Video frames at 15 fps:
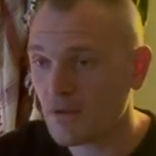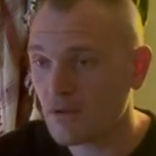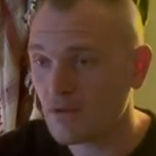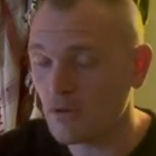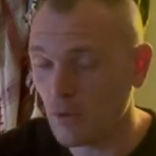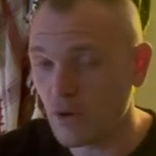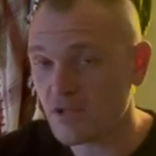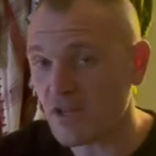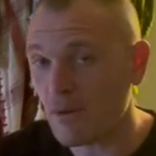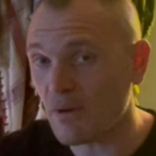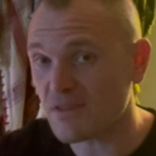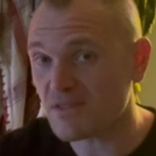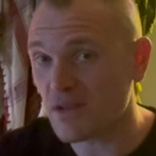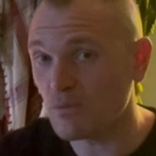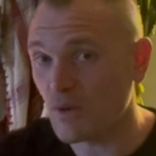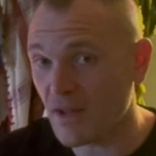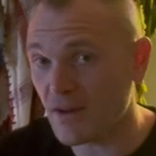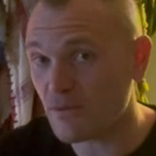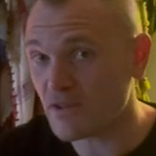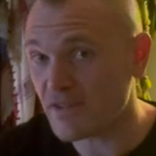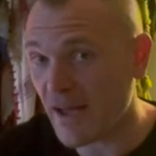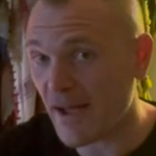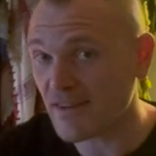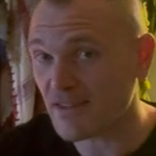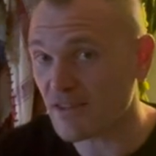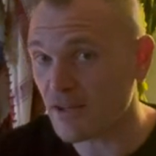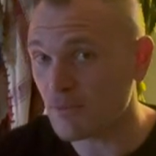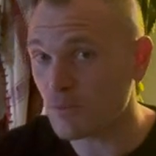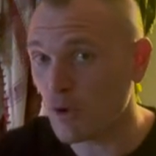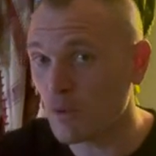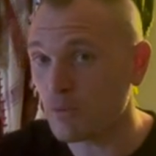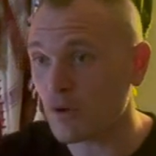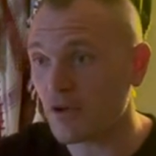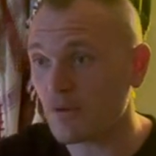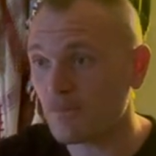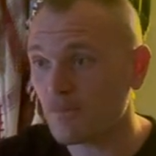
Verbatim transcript: Notice how I said whenever tactically appropriate.